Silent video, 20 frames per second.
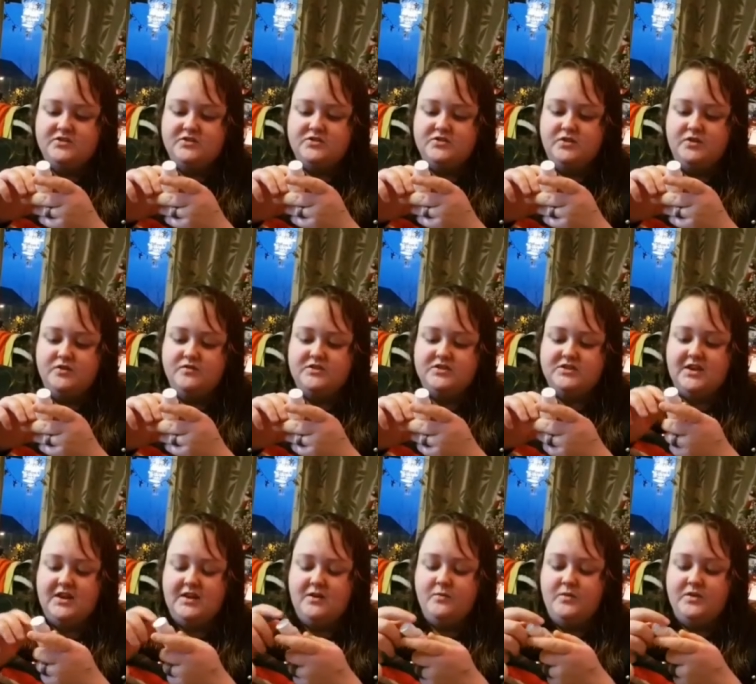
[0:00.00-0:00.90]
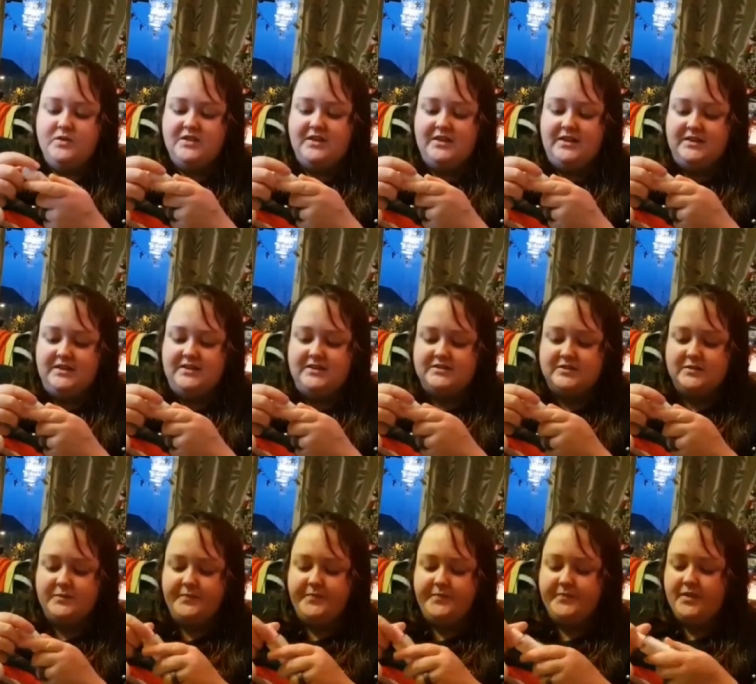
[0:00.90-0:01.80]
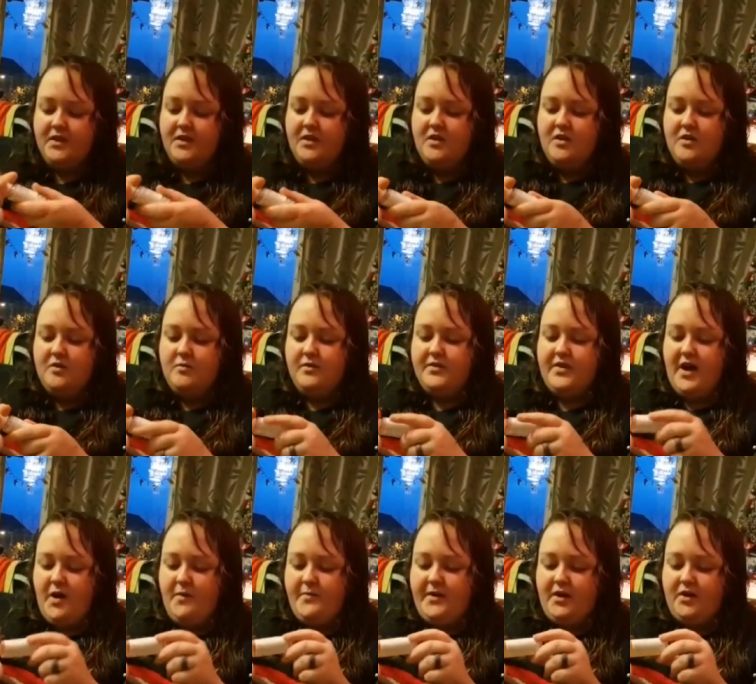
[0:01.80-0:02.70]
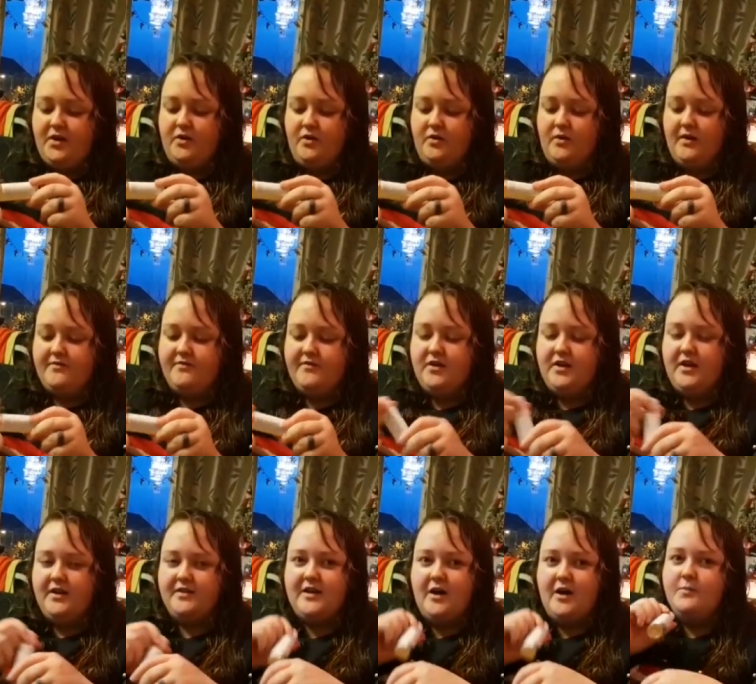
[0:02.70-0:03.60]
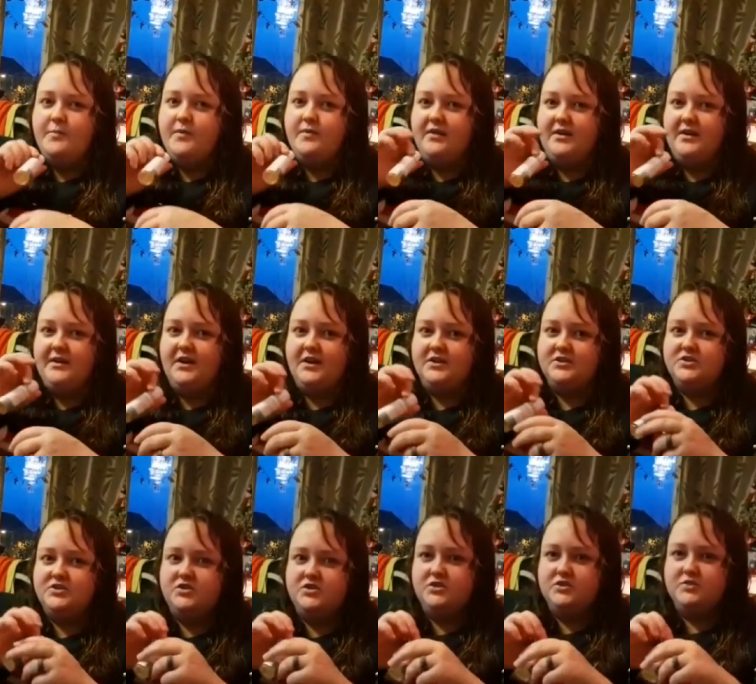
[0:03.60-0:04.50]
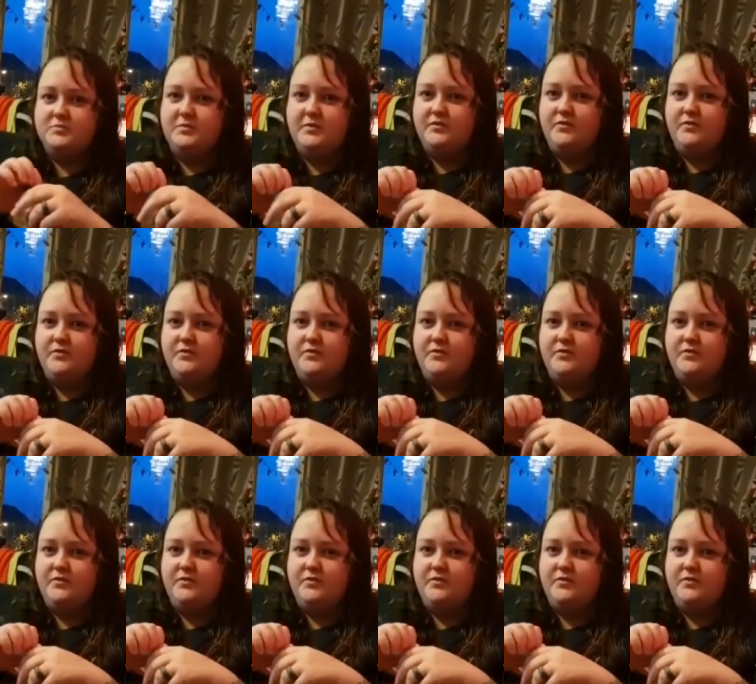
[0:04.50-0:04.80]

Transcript: and soothe skin with ease. Well, that would be cool. I feel like that would be really nice to use